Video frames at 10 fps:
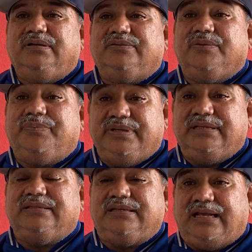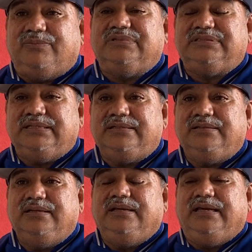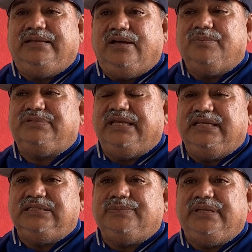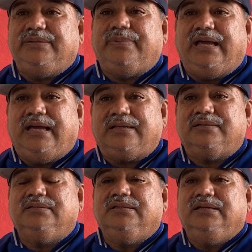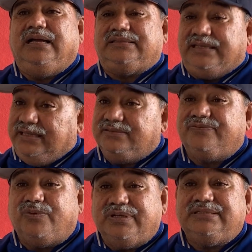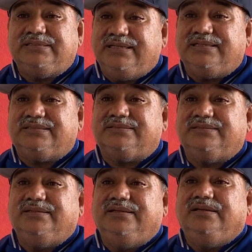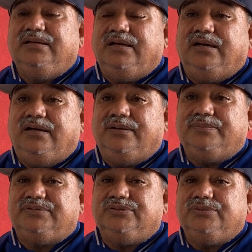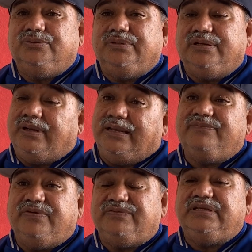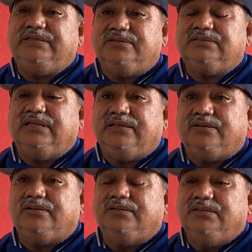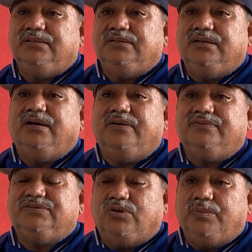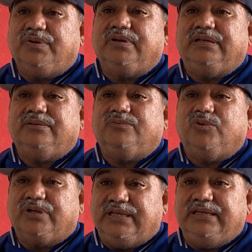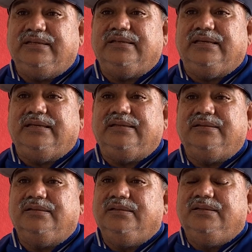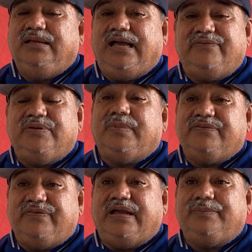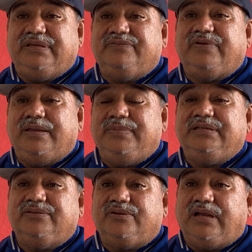the pit that I was in and helped change me back at the age of 46 to here I am 15 years later, sober and working and having my family invite me to their